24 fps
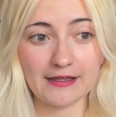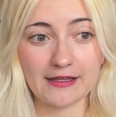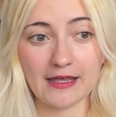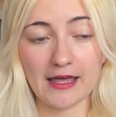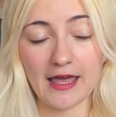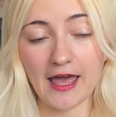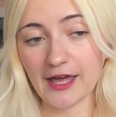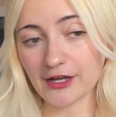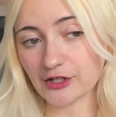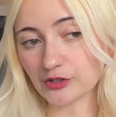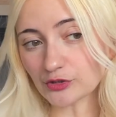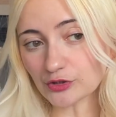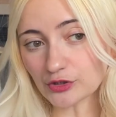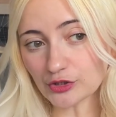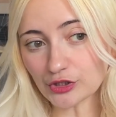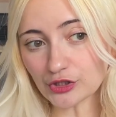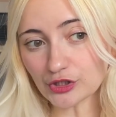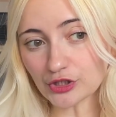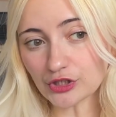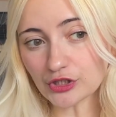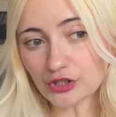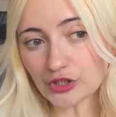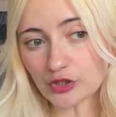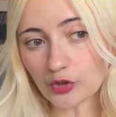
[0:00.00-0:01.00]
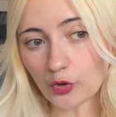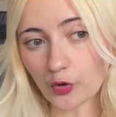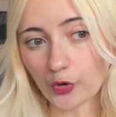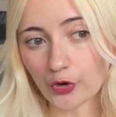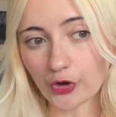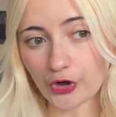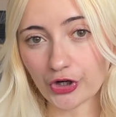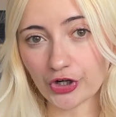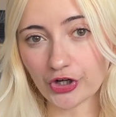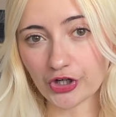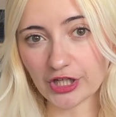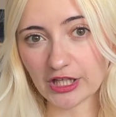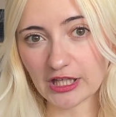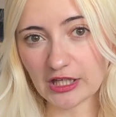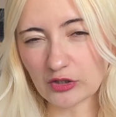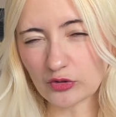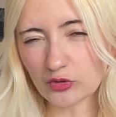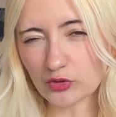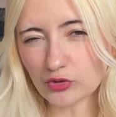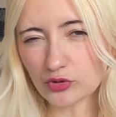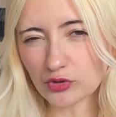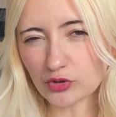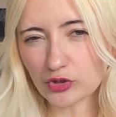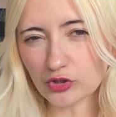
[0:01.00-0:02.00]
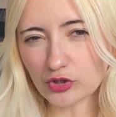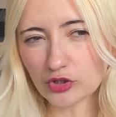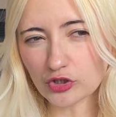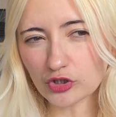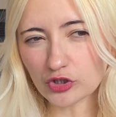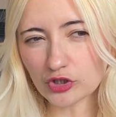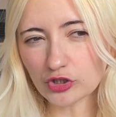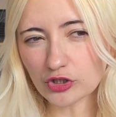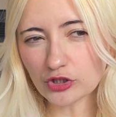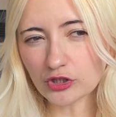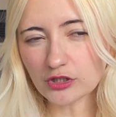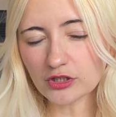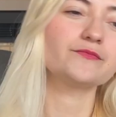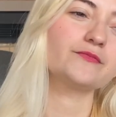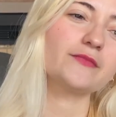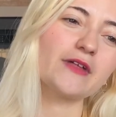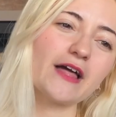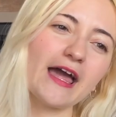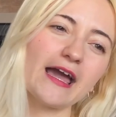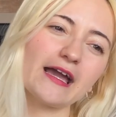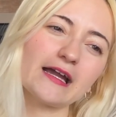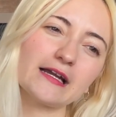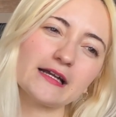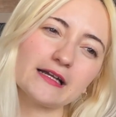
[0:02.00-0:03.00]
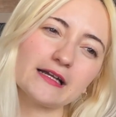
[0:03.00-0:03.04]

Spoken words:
Egel or Eagle? Egli?